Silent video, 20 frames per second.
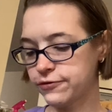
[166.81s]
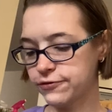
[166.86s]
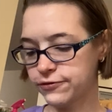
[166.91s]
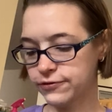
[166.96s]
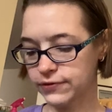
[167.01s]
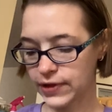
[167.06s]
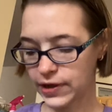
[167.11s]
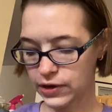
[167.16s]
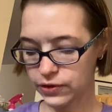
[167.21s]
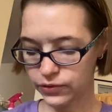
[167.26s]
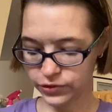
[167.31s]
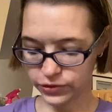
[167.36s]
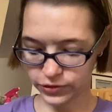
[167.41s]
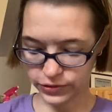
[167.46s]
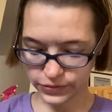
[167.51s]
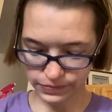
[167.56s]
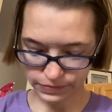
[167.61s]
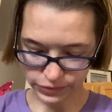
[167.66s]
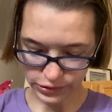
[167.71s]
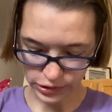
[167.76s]
flower
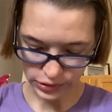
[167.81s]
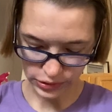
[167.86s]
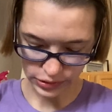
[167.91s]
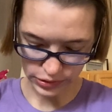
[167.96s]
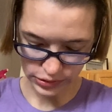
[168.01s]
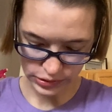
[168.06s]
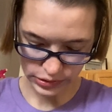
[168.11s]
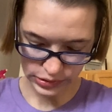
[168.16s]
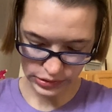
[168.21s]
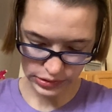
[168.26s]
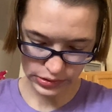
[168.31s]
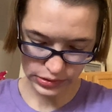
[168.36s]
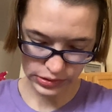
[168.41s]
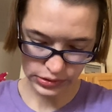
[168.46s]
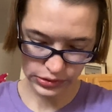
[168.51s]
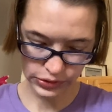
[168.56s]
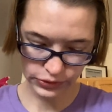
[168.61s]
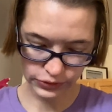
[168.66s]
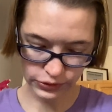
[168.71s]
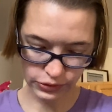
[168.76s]
pot
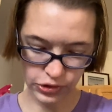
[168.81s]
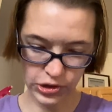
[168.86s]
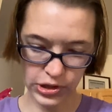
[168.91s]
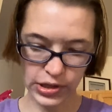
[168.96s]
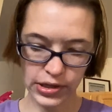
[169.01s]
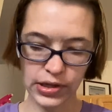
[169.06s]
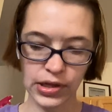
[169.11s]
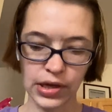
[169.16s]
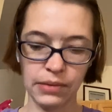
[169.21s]
crochet.